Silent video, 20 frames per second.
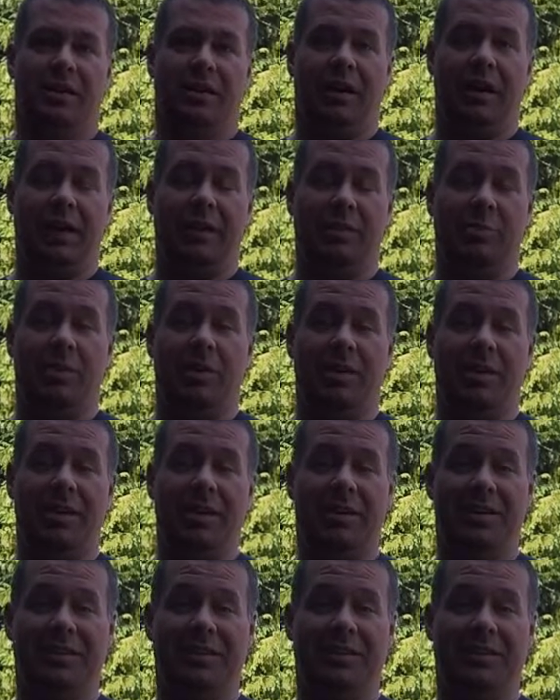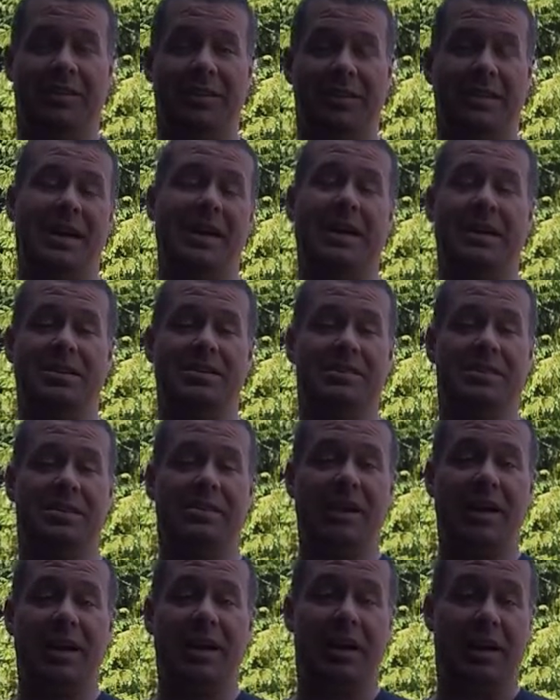Hey everybody, today is the
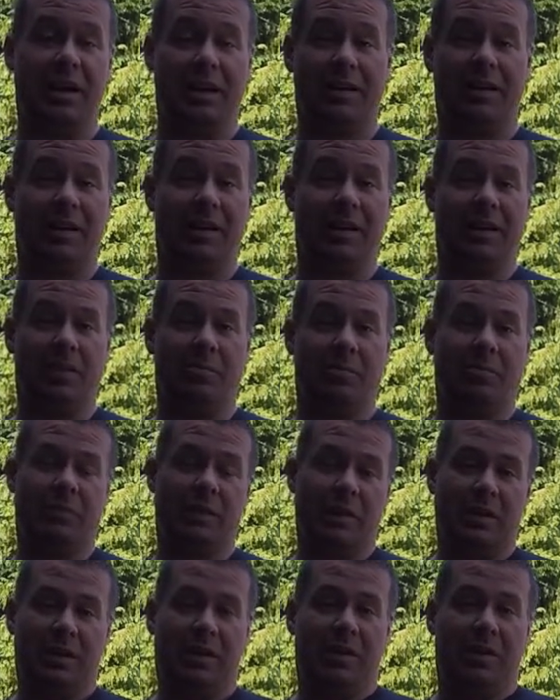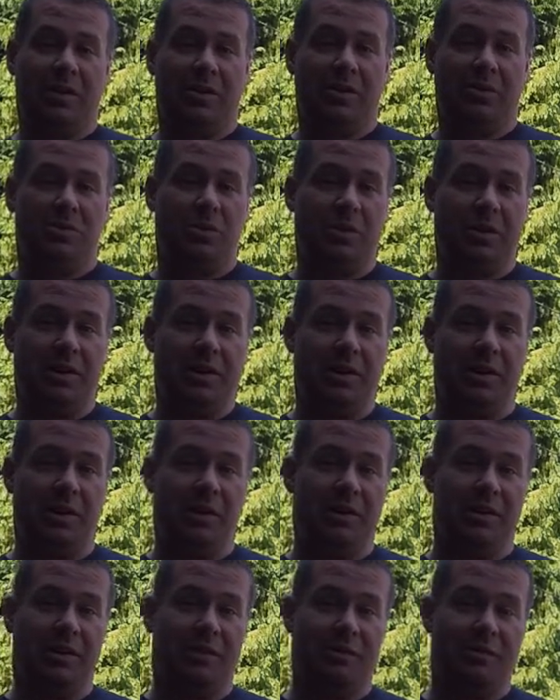day. We
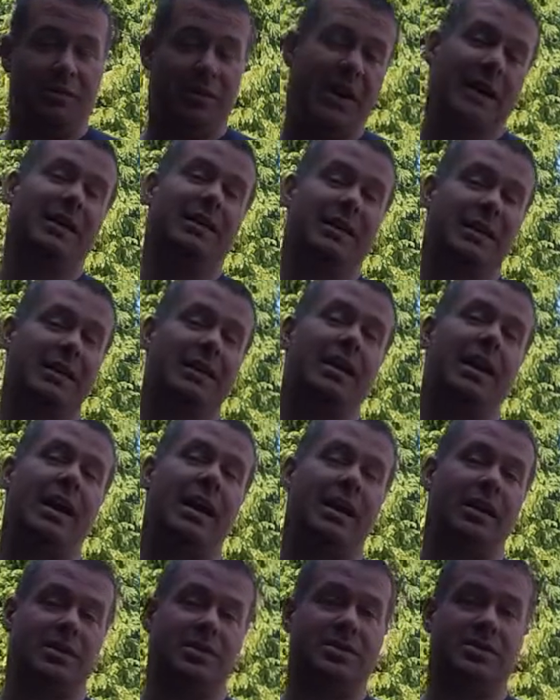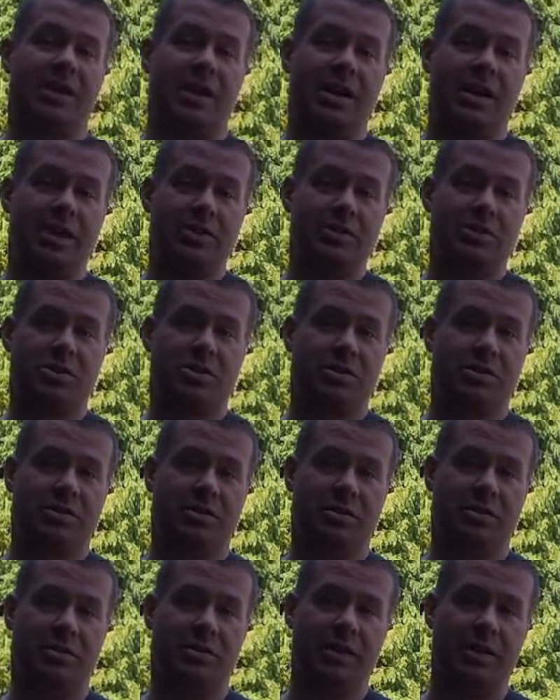are finally at a stage
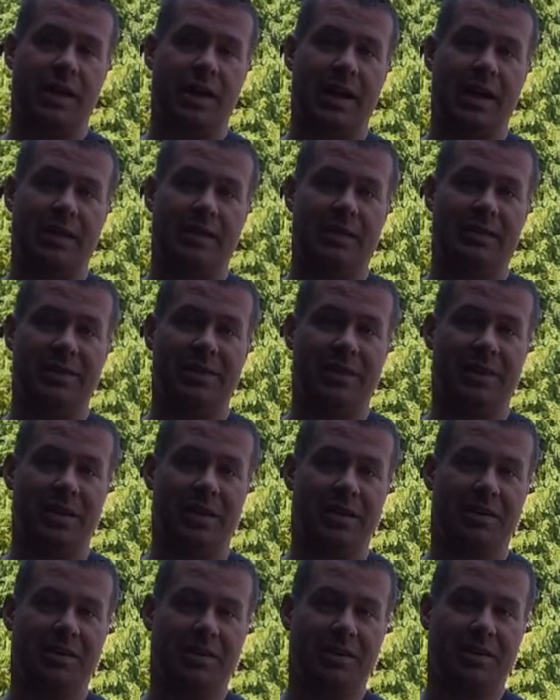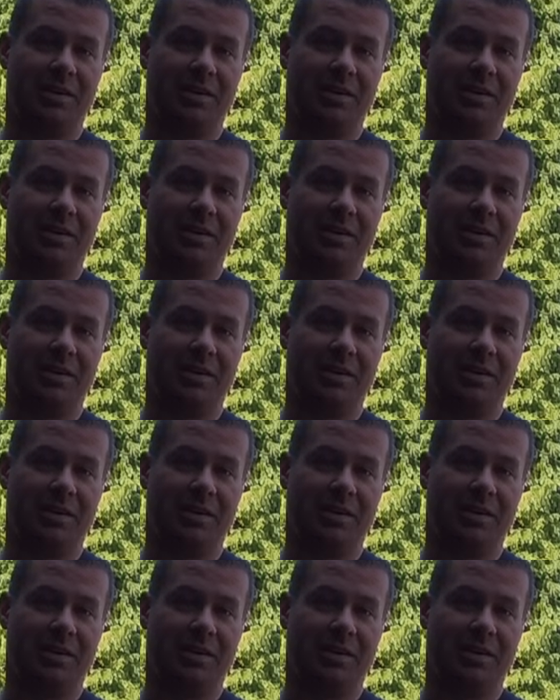that